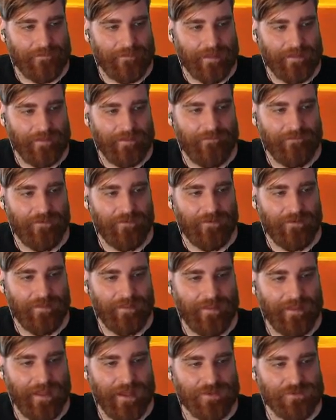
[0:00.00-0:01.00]
I think for
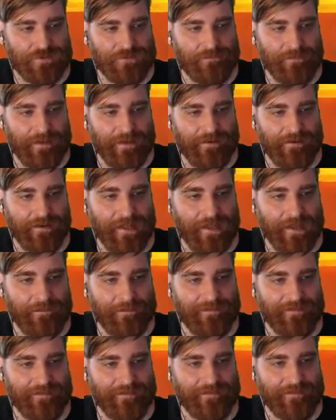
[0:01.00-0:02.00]
like actual maker
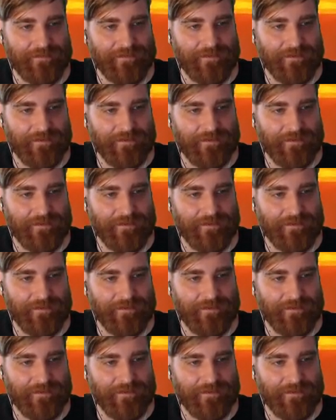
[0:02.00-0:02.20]
names it's